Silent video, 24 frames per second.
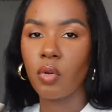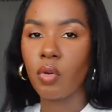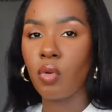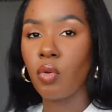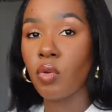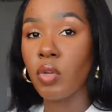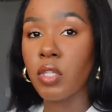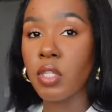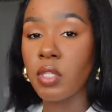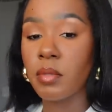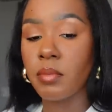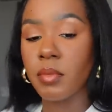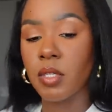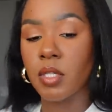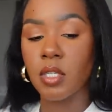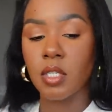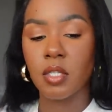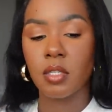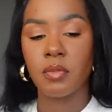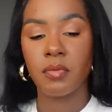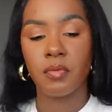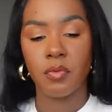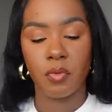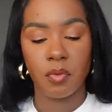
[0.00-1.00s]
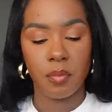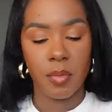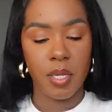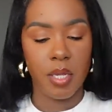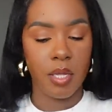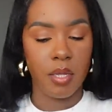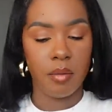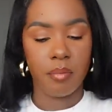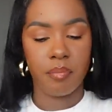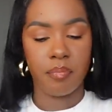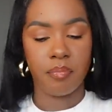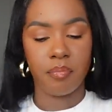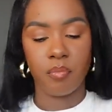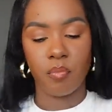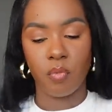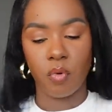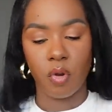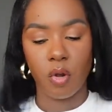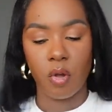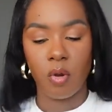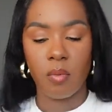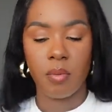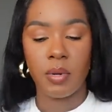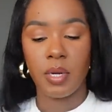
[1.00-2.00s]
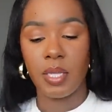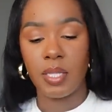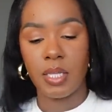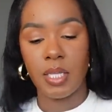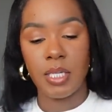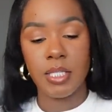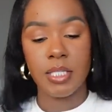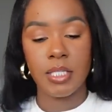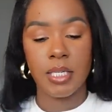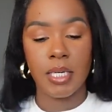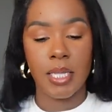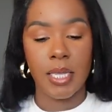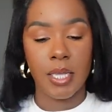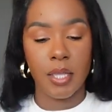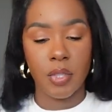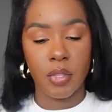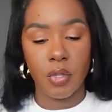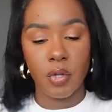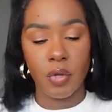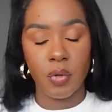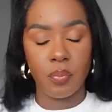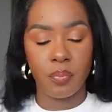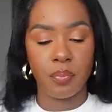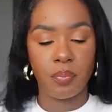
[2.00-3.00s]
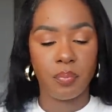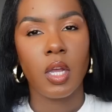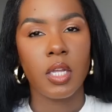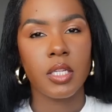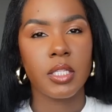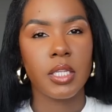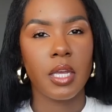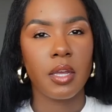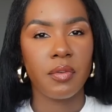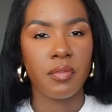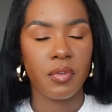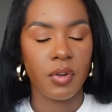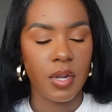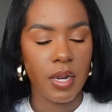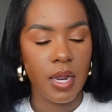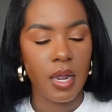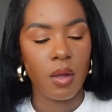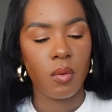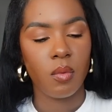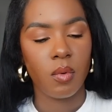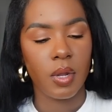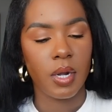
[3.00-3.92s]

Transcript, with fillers: Christmas for me we're opening these together because I forgot